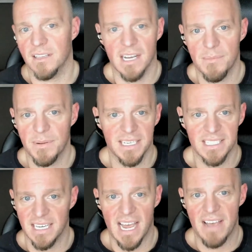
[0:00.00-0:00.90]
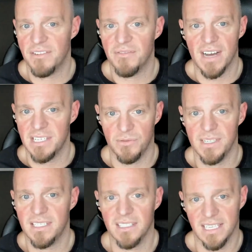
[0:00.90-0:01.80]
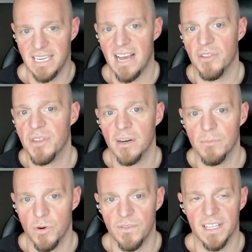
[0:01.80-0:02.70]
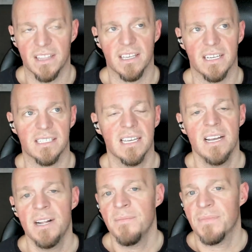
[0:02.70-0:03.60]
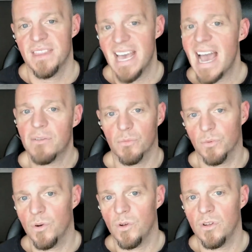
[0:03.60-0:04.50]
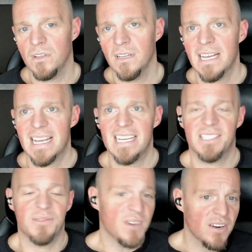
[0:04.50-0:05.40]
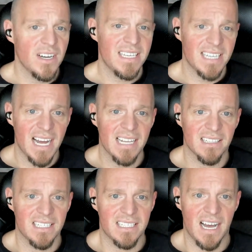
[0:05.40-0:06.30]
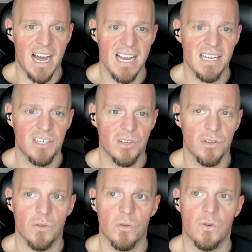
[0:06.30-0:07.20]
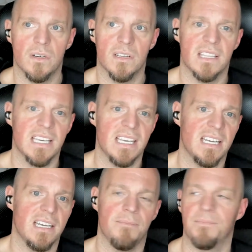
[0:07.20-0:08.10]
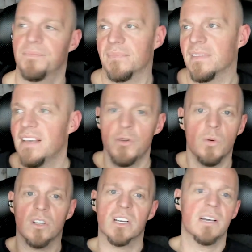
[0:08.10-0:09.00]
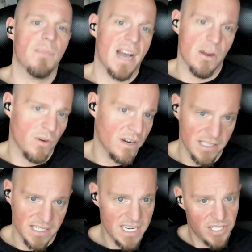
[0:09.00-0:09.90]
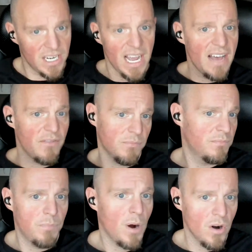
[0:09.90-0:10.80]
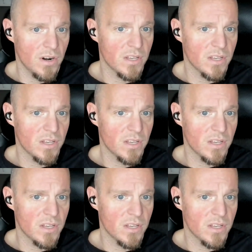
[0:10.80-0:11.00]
companies that I've advised recently and how they're moving things, that role is very tightly tied to if you were to look at my organization, I have a part of the